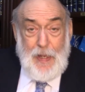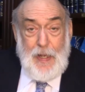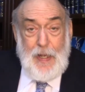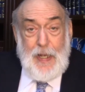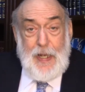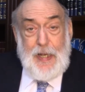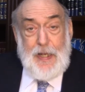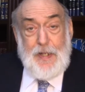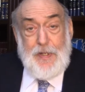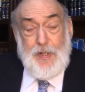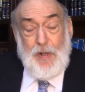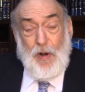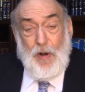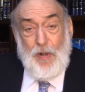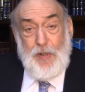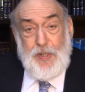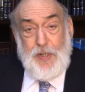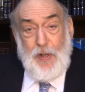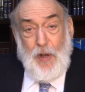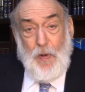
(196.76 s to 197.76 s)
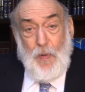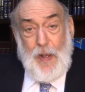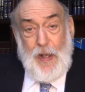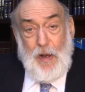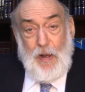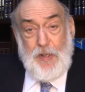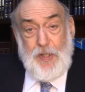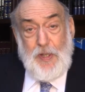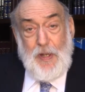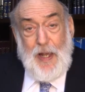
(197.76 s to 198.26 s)
we
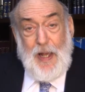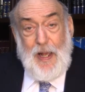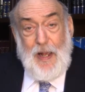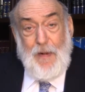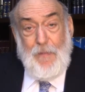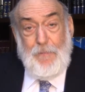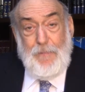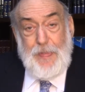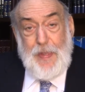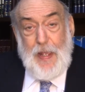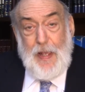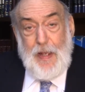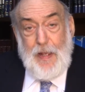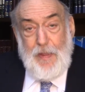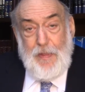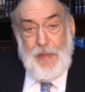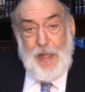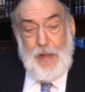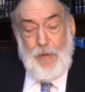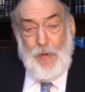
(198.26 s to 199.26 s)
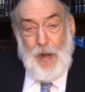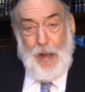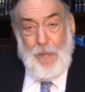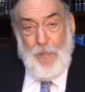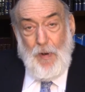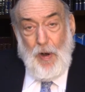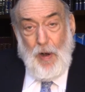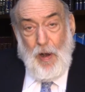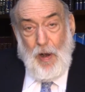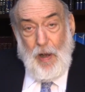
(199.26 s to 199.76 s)
also have the
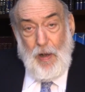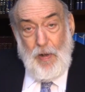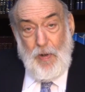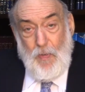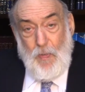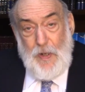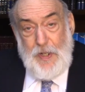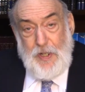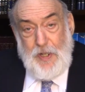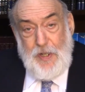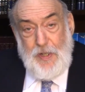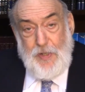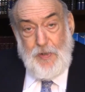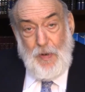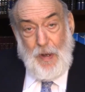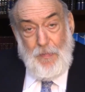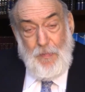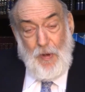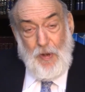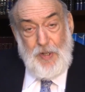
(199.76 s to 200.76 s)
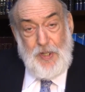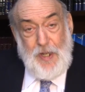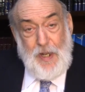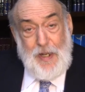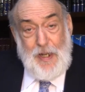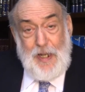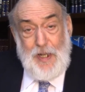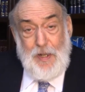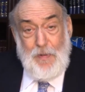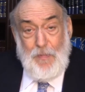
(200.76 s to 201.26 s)
Ramah, which is Rav
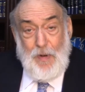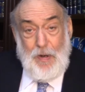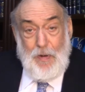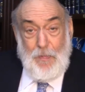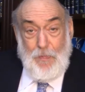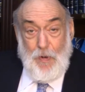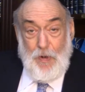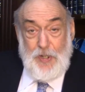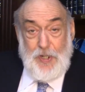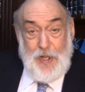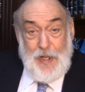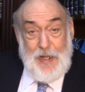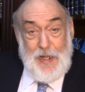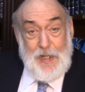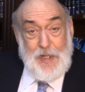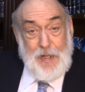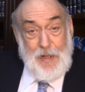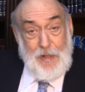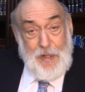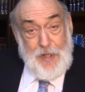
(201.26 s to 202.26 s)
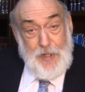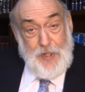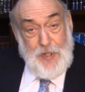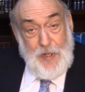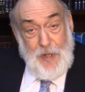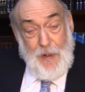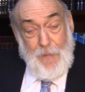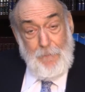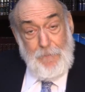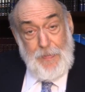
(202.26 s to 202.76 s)
Moshe Isserlish,
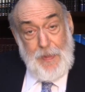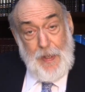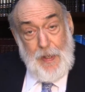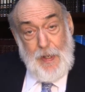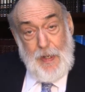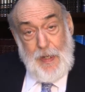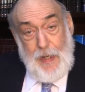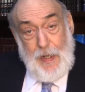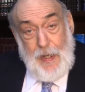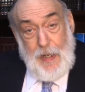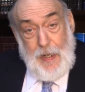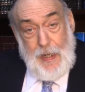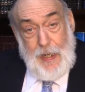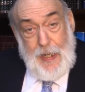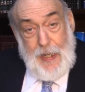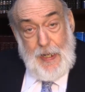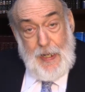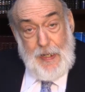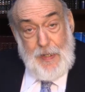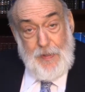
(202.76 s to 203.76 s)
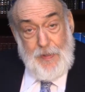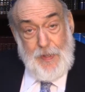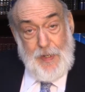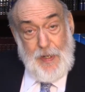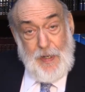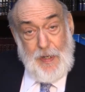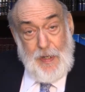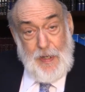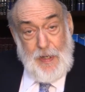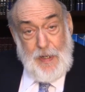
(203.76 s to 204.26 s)
and
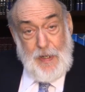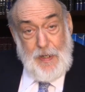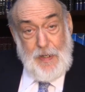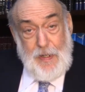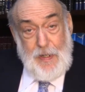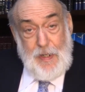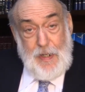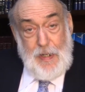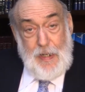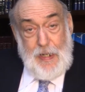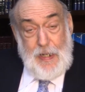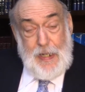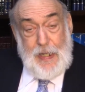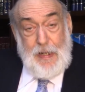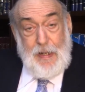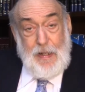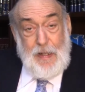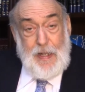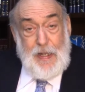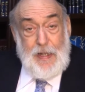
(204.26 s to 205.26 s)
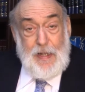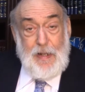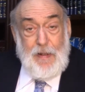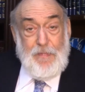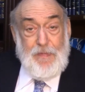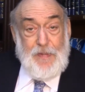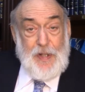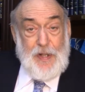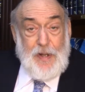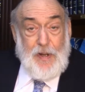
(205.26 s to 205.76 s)
he
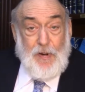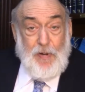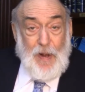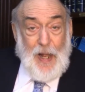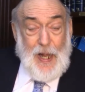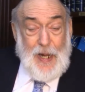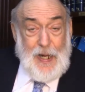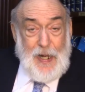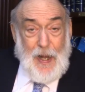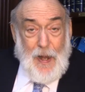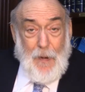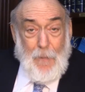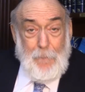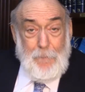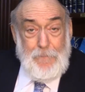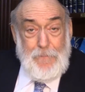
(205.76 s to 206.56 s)
lived in Krakow,